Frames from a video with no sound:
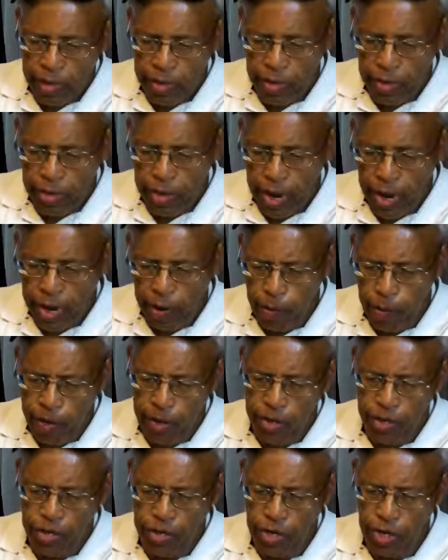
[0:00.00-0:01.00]
and today
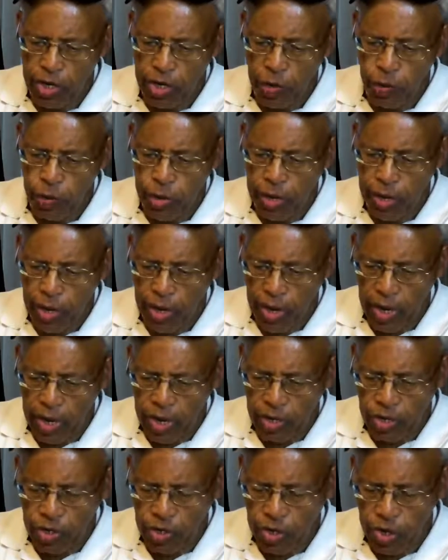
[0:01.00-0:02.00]
we're continuing
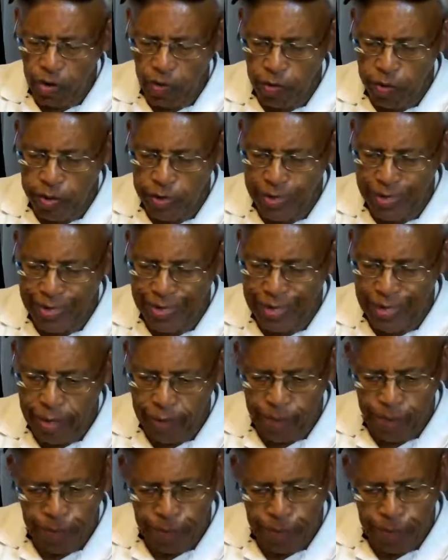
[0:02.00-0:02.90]
in our series